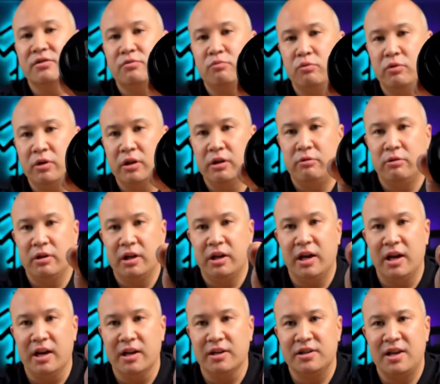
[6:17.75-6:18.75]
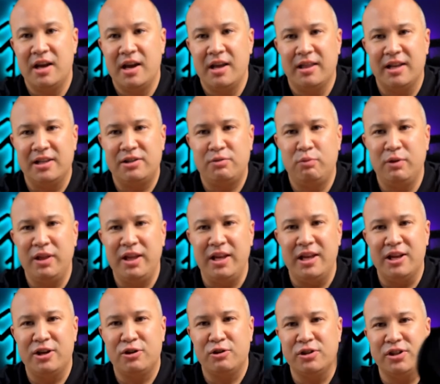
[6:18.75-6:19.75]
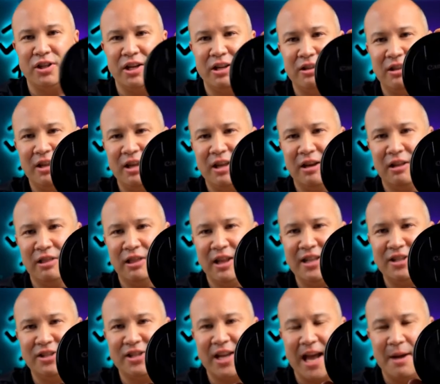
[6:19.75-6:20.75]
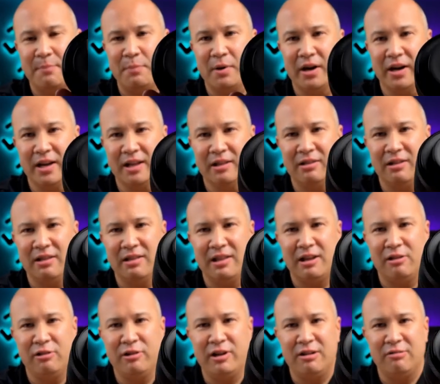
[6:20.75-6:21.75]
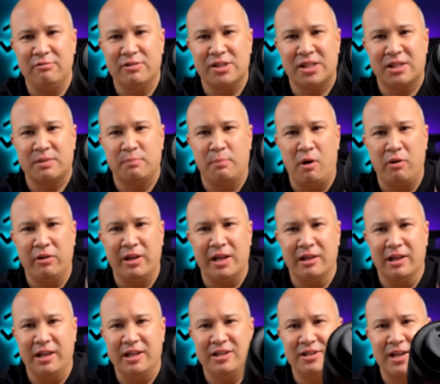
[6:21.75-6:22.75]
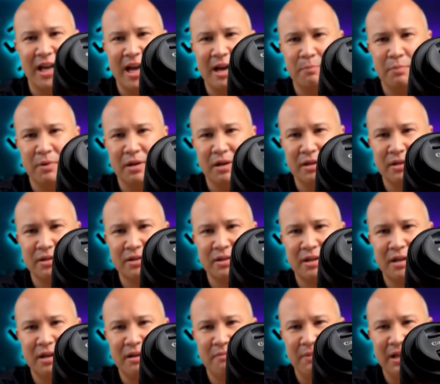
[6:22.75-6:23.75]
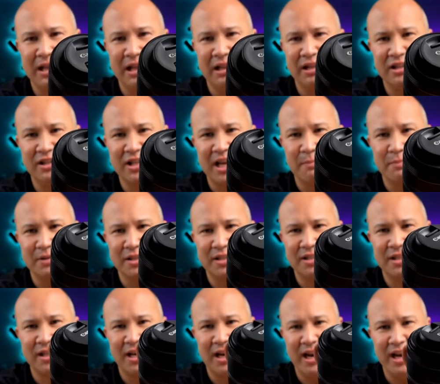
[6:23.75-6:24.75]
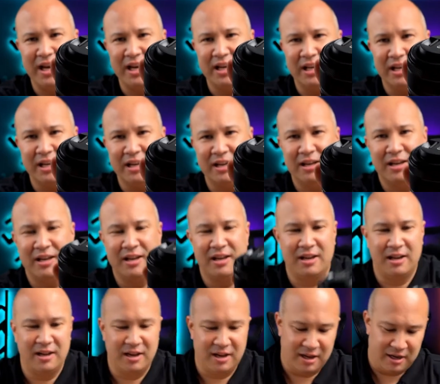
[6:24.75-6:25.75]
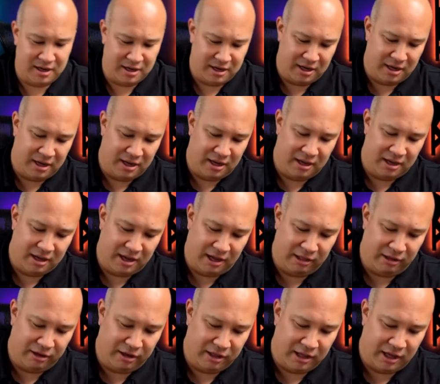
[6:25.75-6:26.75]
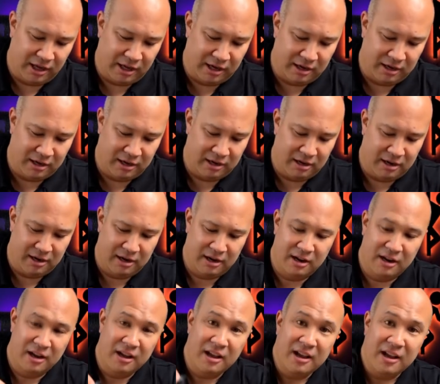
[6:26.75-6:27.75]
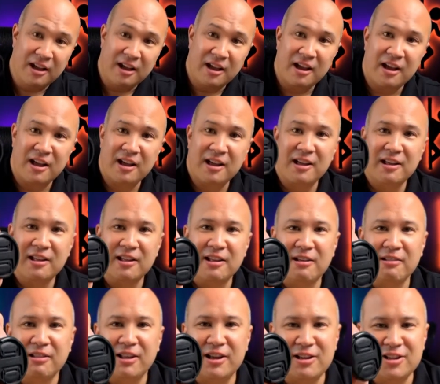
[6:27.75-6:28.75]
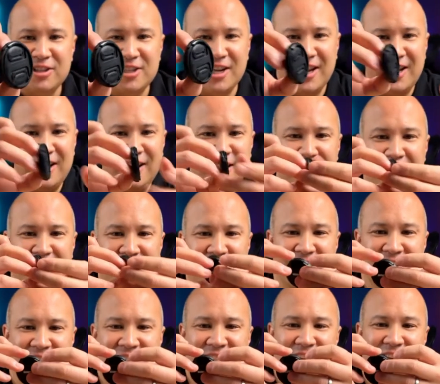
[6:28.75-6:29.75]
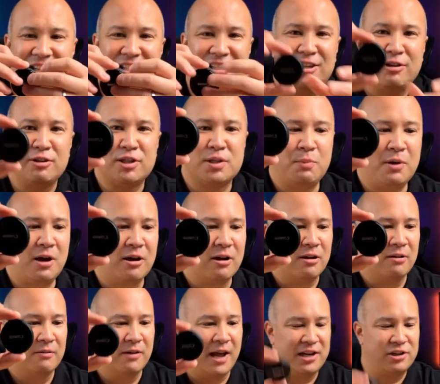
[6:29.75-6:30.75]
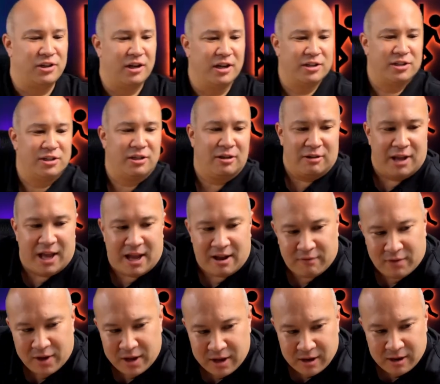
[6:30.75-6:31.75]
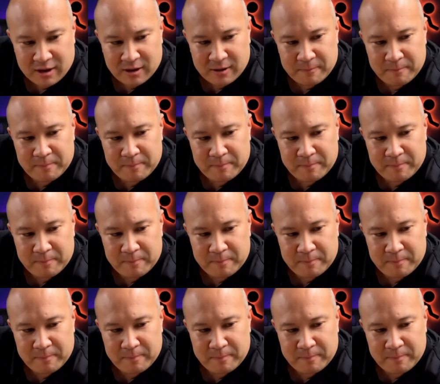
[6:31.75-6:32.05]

really, really nice. That's really interesting, the uh, lens cap on it. Like, look how small that lens cap is. Man, that lens cap is tiny. God, look at that. Look how tiny that is. That is so small. Actually, I still have a, uh,